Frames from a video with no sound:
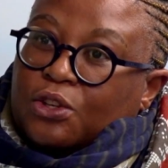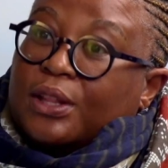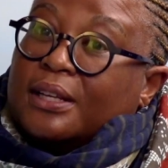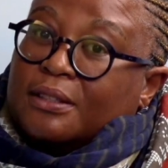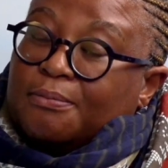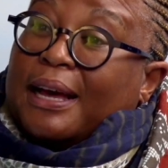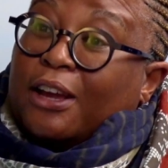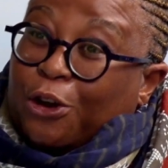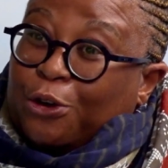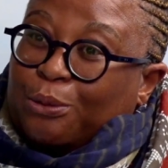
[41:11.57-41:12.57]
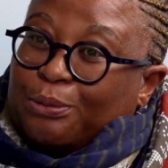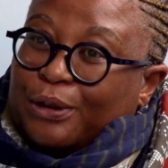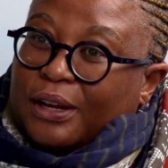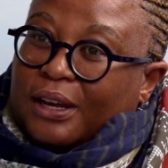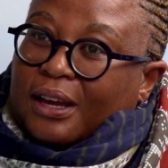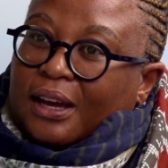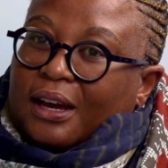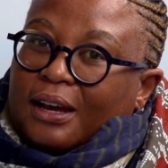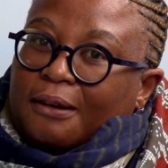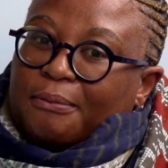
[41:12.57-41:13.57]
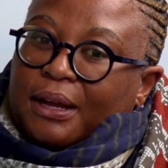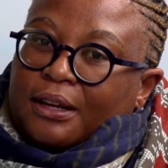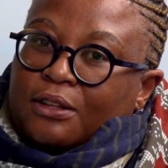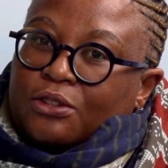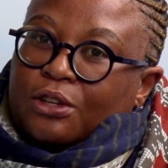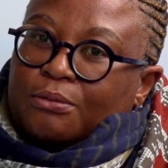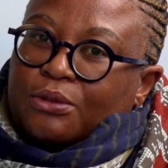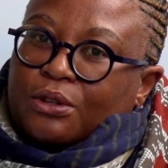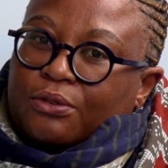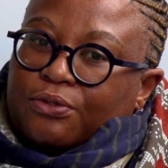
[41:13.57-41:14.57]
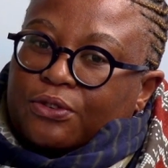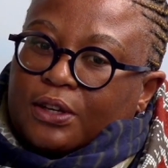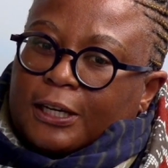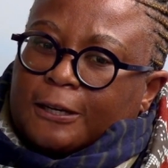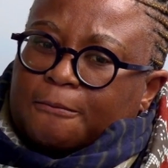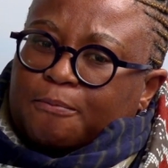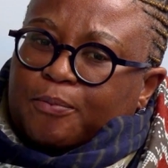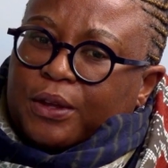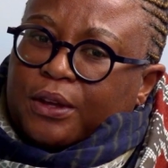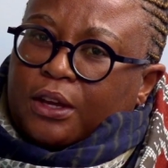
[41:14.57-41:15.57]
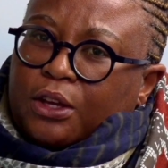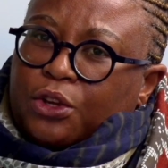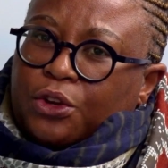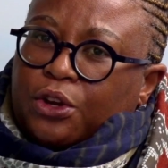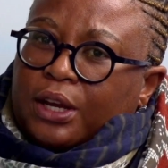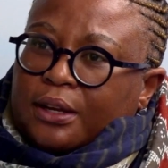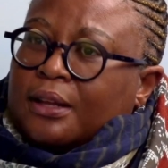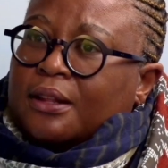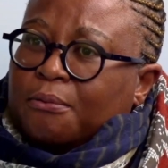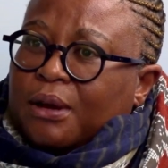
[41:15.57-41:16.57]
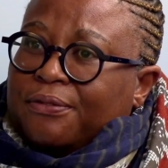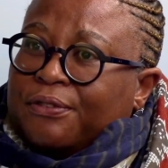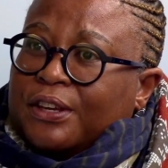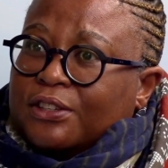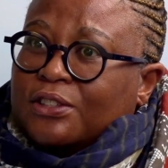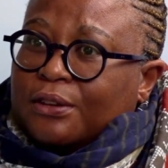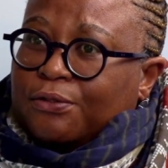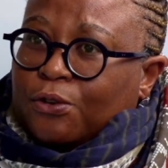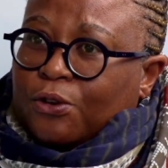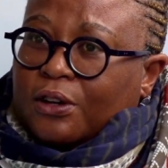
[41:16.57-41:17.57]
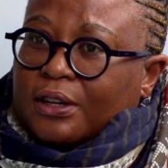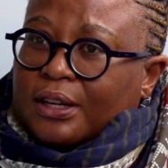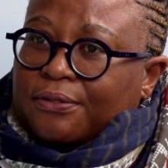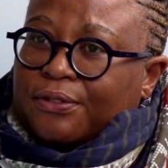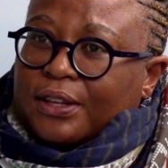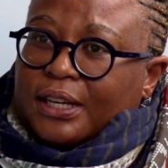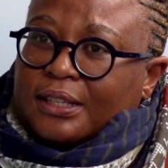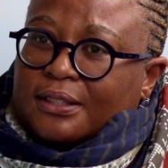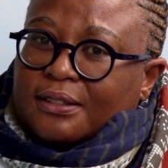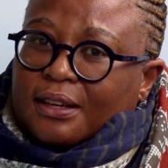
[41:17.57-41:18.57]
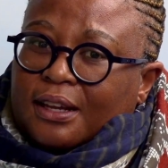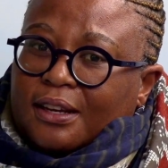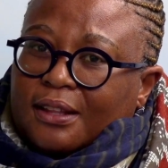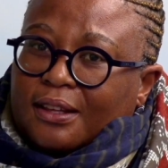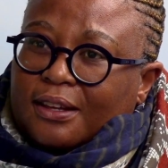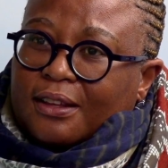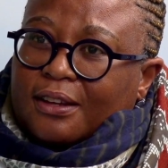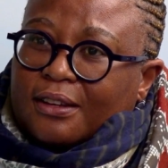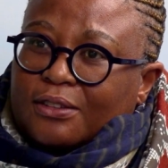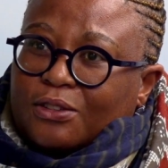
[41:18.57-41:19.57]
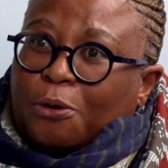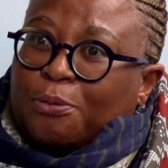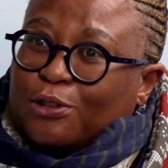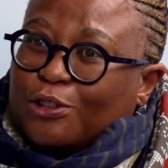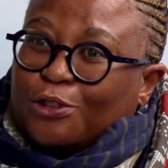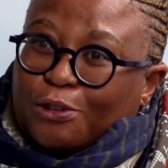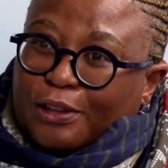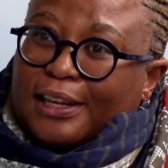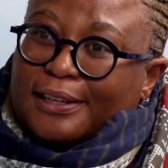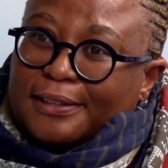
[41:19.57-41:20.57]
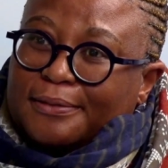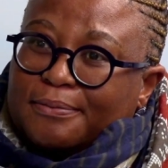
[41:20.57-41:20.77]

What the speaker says: So that's my hope. And in terms of, and then my fears, therefore, if there is anything that is opposite to that,